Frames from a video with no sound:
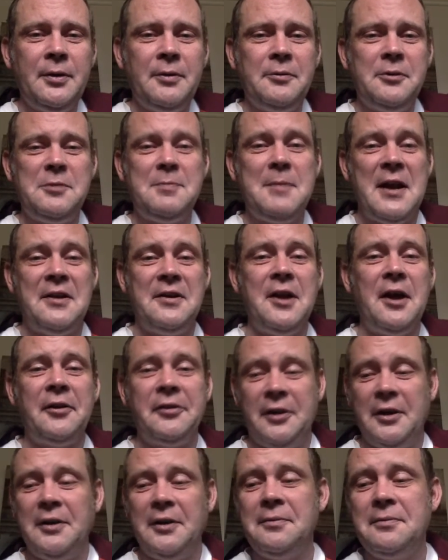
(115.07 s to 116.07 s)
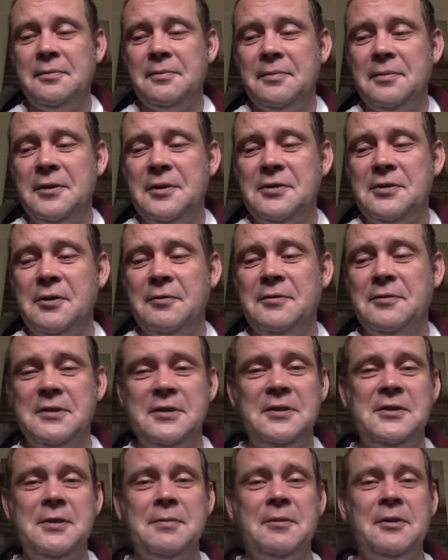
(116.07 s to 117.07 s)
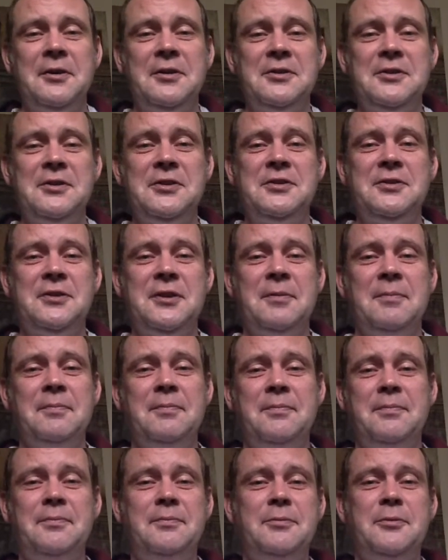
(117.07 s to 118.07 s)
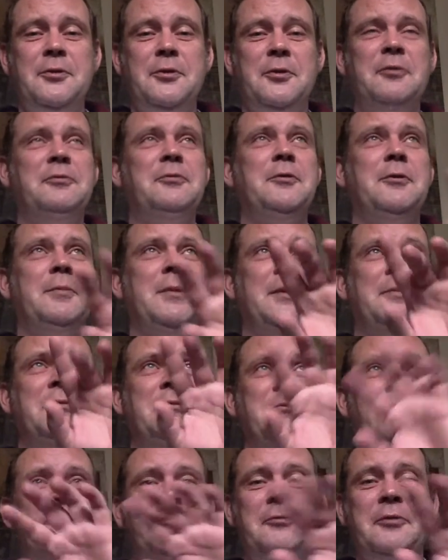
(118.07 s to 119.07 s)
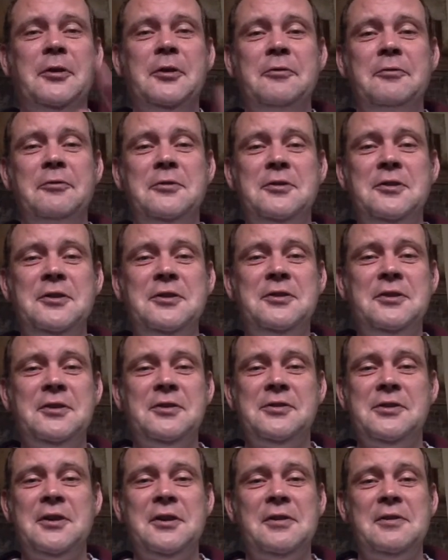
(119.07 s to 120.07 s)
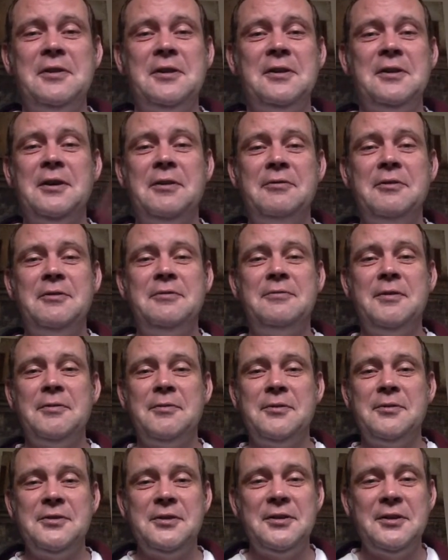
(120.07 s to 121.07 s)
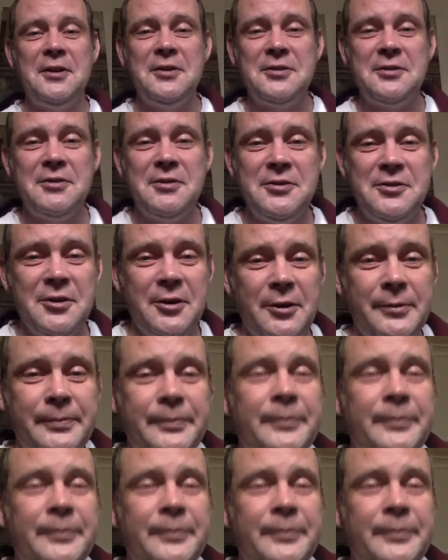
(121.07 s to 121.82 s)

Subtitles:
which meant nothing because obviously someone could just pull the form up and fill a few details in, and then get rid of it once they've done the screenshot.